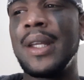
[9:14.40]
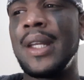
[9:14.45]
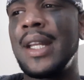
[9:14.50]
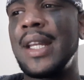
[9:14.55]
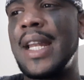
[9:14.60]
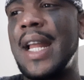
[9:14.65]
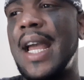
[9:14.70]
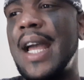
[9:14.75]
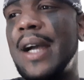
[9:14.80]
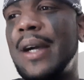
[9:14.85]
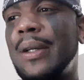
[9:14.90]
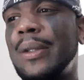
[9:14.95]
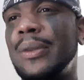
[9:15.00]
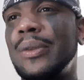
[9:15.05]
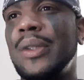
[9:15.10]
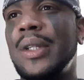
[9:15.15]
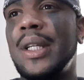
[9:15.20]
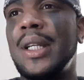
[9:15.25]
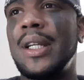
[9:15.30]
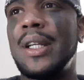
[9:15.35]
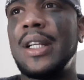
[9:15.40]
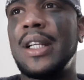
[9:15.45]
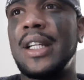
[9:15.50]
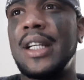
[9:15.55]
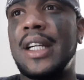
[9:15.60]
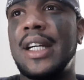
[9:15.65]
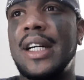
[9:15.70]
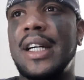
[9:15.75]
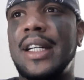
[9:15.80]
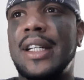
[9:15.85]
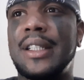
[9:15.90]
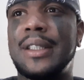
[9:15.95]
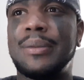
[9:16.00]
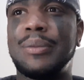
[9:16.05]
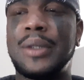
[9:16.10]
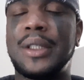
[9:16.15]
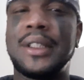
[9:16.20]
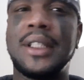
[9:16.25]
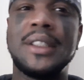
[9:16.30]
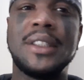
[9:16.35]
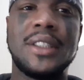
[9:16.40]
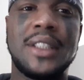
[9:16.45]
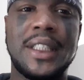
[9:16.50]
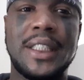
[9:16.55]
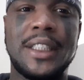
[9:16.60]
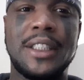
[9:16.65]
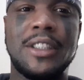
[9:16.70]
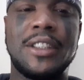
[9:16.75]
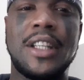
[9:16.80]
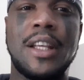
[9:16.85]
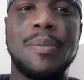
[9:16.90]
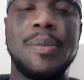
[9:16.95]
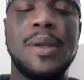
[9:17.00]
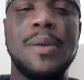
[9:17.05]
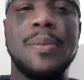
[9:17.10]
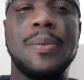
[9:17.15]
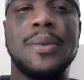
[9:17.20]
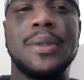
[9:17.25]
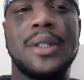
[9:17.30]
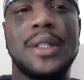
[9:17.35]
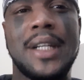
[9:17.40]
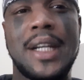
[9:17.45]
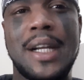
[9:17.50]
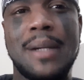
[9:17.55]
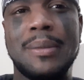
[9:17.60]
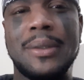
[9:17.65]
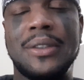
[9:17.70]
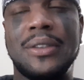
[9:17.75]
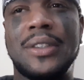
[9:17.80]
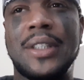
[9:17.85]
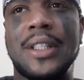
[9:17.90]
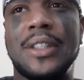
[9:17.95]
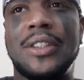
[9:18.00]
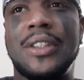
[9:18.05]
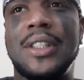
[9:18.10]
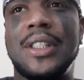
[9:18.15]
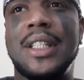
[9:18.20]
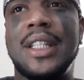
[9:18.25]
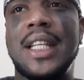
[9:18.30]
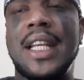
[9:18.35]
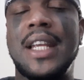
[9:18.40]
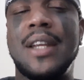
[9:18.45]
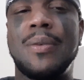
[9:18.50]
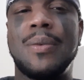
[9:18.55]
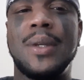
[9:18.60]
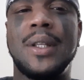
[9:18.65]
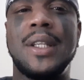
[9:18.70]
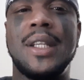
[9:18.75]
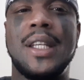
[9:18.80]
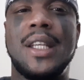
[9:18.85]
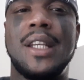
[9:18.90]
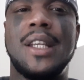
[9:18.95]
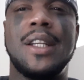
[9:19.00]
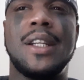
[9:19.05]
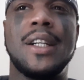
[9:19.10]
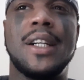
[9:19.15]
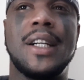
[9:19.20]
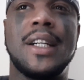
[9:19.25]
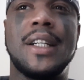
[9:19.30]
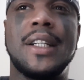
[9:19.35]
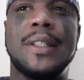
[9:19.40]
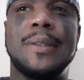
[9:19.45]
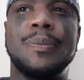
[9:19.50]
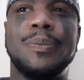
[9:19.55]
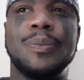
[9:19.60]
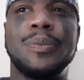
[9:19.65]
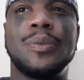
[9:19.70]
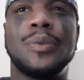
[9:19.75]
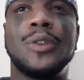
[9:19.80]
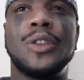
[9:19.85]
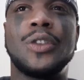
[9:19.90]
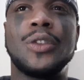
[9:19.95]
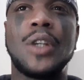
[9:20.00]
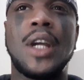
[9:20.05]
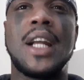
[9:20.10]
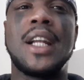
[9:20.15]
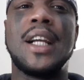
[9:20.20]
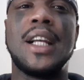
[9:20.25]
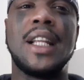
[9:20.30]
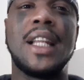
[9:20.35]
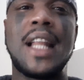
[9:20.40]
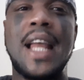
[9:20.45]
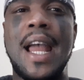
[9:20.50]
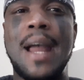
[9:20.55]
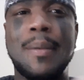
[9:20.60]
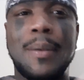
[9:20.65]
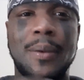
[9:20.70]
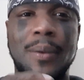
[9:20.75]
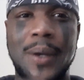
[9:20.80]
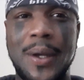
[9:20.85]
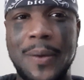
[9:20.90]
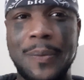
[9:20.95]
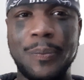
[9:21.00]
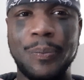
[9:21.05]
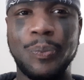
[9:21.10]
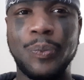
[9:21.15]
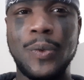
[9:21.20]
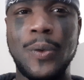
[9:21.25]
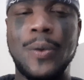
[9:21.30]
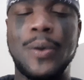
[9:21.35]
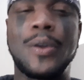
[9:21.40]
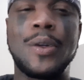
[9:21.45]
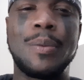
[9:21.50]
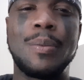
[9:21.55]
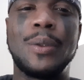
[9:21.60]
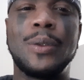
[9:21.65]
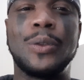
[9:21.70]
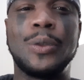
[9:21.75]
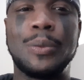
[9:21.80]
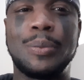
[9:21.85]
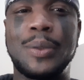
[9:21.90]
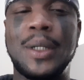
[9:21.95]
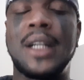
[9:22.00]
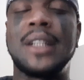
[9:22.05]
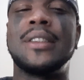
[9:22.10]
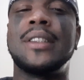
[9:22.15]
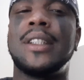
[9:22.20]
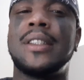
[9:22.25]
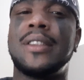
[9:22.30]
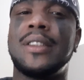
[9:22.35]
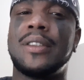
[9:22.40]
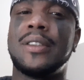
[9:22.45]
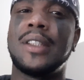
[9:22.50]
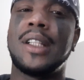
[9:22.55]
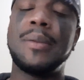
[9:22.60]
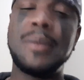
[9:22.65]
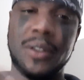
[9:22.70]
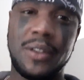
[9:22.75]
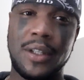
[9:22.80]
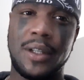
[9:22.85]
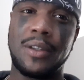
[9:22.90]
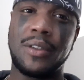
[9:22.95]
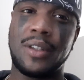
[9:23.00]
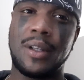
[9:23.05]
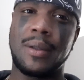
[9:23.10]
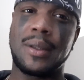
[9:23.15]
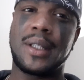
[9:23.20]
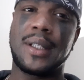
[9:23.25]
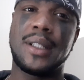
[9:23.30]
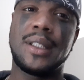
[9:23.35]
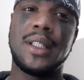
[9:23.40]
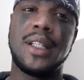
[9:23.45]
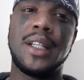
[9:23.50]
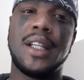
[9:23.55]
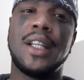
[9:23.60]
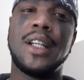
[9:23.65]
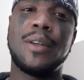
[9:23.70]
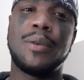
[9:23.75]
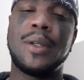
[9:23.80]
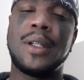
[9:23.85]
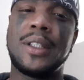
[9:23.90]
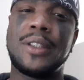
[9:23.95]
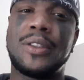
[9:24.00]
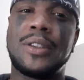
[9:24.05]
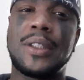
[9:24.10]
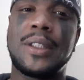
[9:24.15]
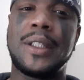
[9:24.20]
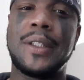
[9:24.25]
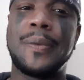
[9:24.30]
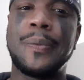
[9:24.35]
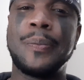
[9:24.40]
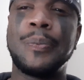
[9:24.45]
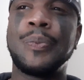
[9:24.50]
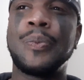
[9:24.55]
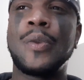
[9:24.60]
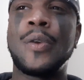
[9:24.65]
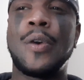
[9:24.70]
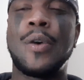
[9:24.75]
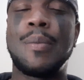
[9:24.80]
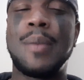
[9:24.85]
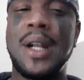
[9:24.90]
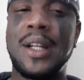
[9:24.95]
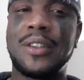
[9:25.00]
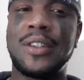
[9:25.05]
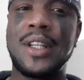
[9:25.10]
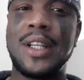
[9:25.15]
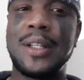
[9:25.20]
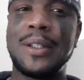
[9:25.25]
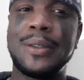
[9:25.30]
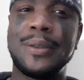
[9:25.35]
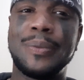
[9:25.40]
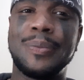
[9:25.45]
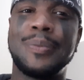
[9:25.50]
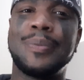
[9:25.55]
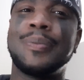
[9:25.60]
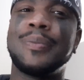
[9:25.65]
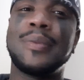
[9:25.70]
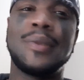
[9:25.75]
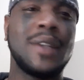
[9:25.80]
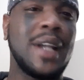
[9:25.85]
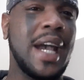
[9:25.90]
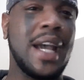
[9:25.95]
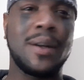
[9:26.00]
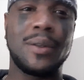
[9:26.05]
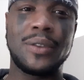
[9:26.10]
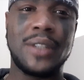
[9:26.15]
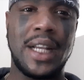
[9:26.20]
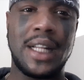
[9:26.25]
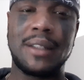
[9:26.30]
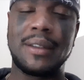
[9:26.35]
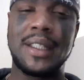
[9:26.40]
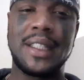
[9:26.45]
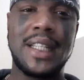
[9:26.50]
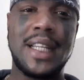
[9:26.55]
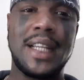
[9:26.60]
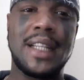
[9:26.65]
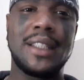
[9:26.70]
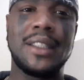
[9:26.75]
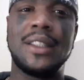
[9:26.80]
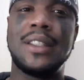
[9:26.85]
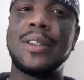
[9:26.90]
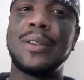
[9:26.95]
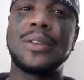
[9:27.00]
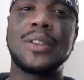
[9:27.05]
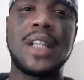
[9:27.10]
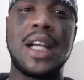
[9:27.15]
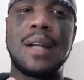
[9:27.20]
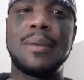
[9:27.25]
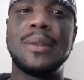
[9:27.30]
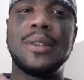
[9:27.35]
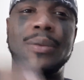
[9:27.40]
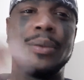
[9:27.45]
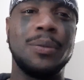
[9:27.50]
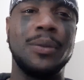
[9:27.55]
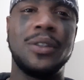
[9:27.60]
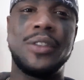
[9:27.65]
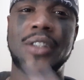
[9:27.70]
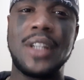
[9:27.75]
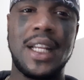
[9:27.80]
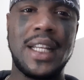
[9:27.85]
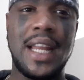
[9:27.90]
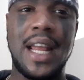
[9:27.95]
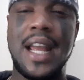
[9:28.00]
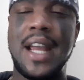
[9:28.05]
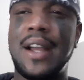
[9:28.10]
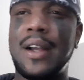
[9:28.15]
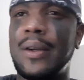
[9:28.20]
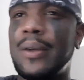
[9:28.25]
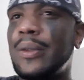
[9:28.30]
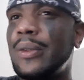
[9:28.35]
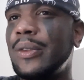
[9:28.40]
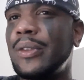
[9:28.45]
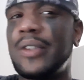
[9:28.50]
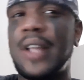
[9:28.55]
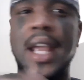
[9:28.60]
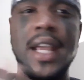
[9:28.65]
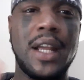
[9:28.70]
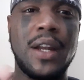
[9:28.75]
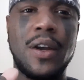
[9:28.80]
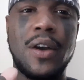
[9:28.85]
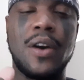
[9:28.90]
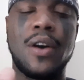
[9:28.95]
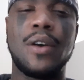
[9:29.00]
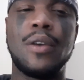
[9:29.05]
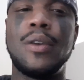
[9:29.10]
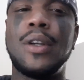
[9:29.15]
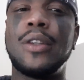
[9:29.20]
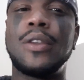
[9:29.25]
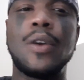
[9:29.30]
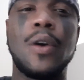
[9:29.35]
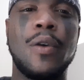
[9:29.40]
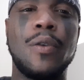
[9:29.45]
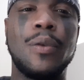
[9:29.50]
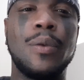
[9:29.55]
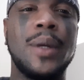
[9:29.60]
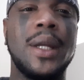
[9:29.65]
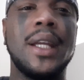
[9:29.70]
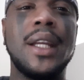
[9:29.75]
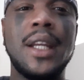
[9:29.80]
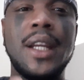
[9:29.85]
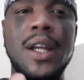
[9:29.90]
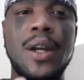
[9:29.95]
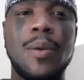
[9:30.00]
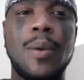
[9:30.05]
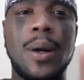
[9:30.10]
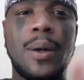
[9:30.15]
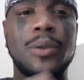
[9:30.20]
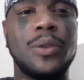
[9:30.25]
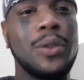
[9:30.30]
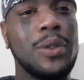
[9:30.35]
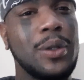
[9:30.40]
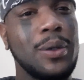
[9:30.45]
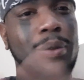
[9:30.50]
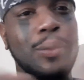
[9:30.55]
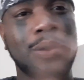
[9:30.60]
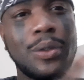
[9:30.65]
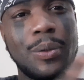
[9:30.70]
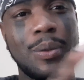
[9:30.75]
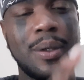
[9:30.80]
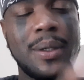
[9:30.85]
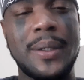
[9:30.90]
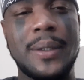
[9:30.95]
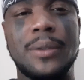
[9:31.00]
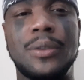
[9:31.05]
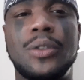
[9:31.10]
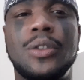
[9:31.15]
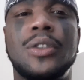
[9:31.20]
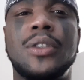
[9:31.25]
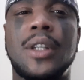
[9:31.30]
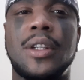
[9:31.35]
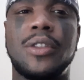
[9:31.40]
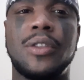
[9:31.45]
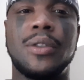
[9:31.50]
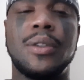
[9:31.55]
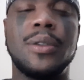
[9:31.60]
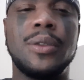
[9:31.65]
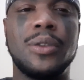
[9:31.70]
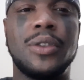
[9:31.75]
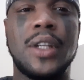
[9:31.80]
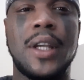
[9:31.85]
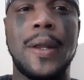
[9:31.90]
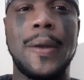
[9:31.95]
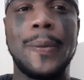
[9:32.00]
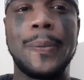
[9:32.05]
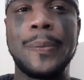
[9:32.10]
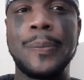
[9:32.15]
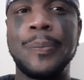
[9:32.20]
Now, another thing is that people in the comment section, they really try to elaborate on commercial processes. Let me tell you something. Realistically, on my channel, I don't tolerate that. Those comments will be shut down, taken off. It's over with. Why don't you go somewhere else and start your own channel?